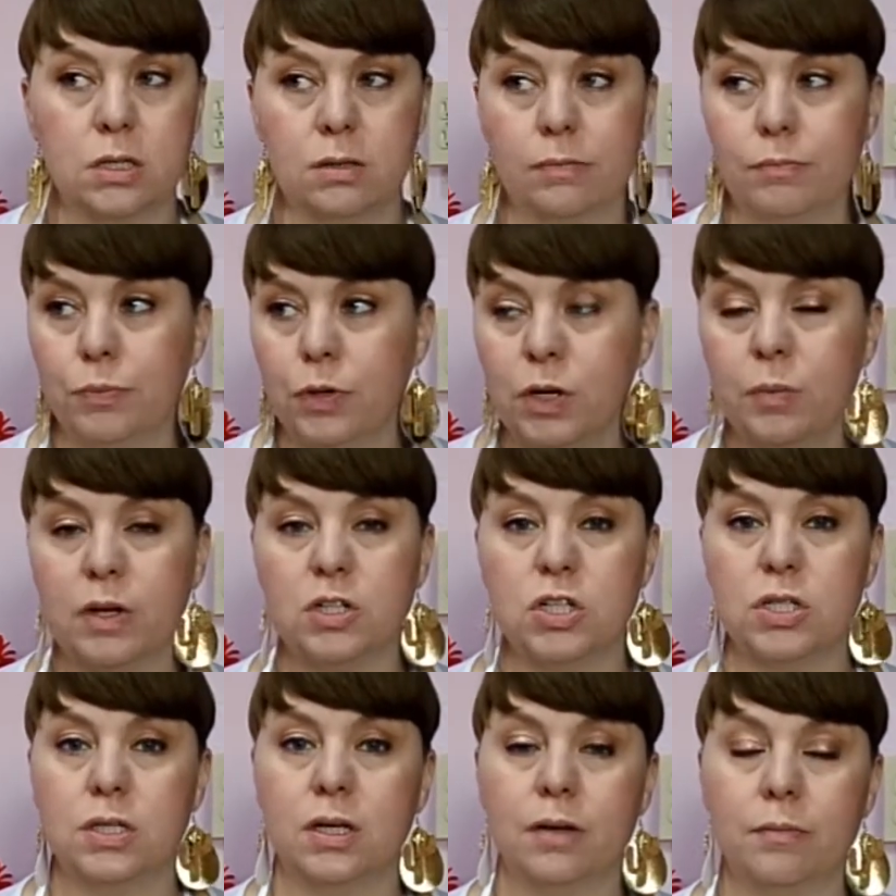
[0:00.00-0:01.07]
pretty much
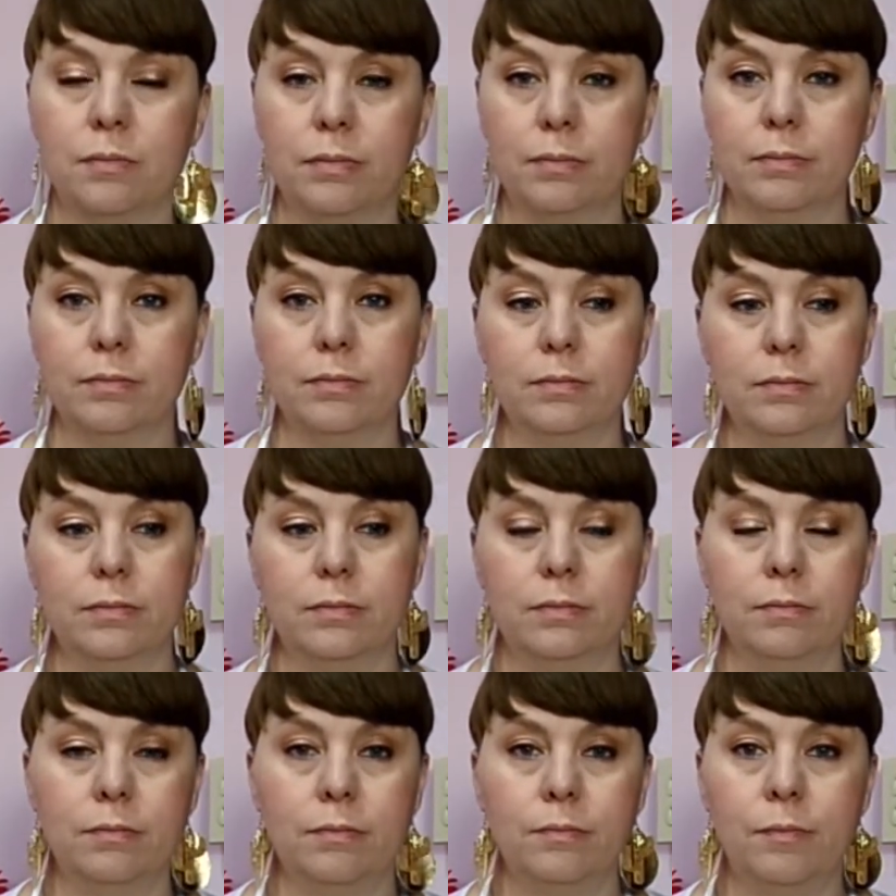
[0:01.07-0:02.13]
the
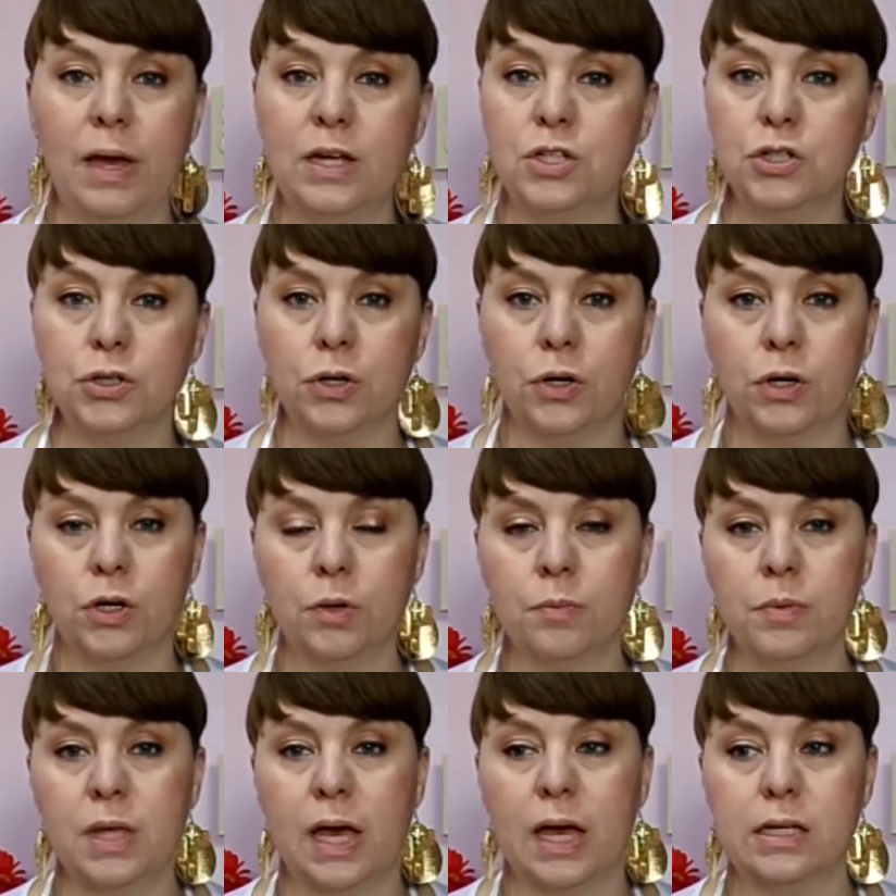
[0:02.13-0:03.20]
major herb
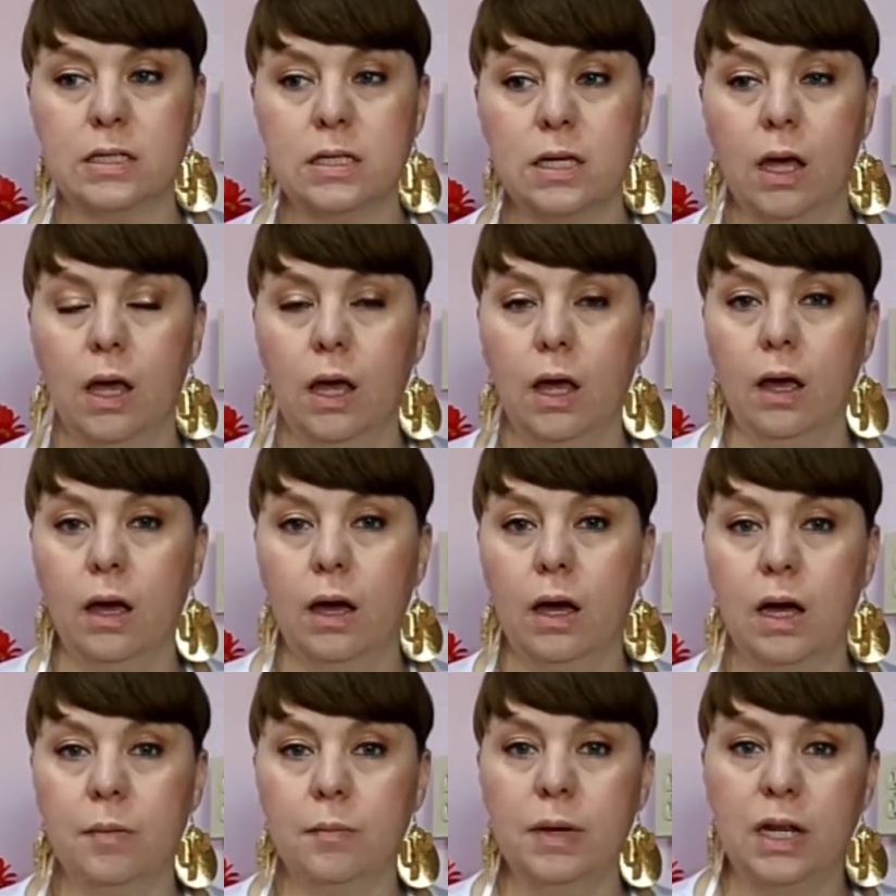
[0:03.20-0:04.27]
that
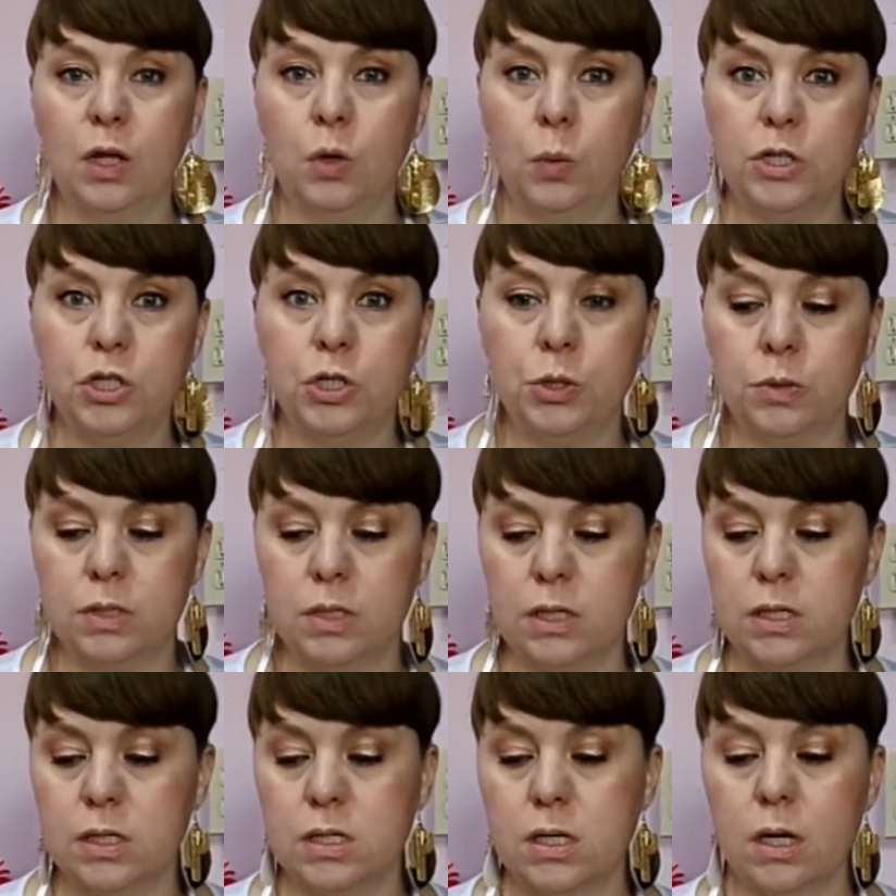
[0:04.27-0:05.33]
any witch
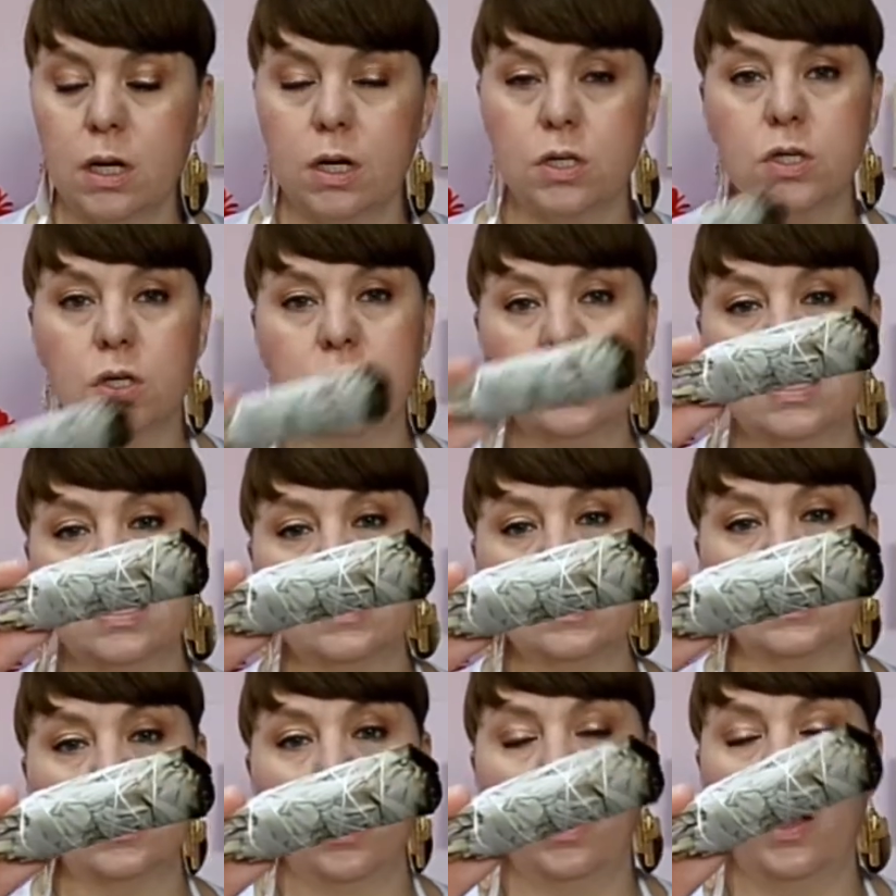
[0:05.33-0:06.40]
uses. So this is
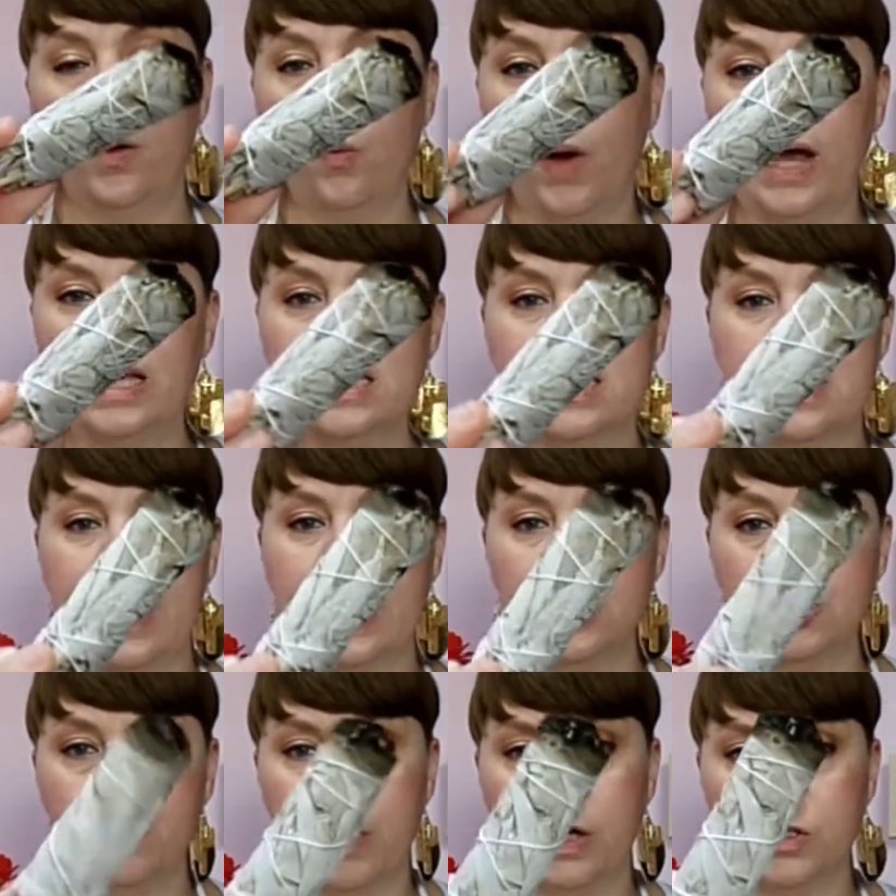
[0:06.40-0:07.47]
a white
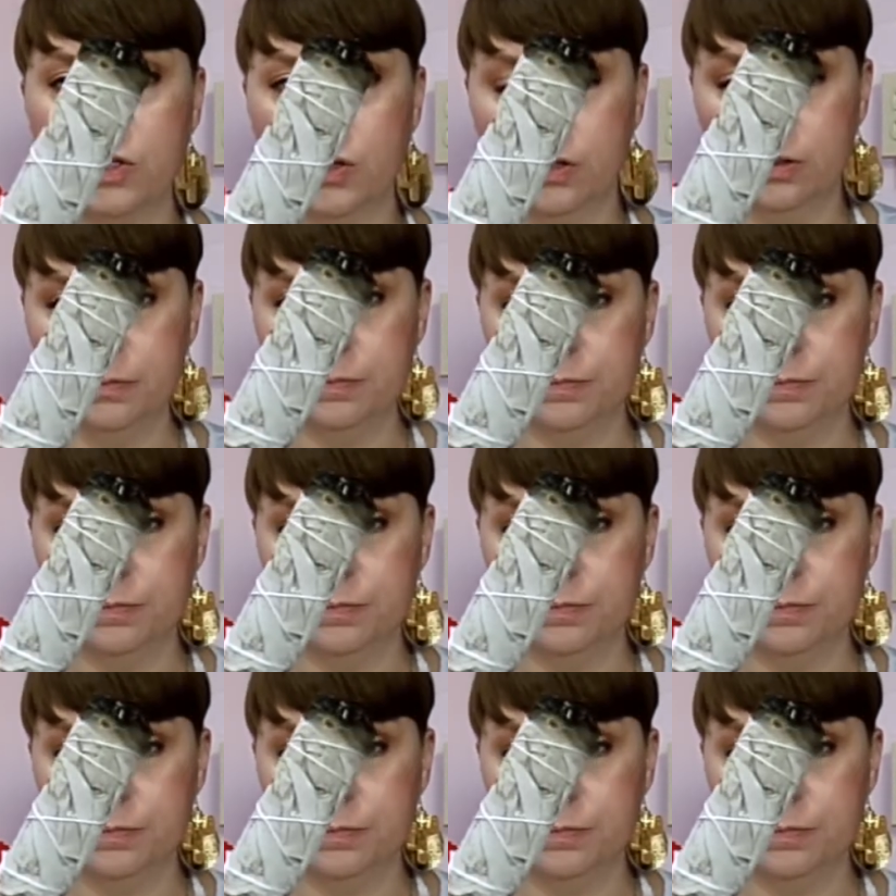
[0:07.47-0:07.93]
sage bundle.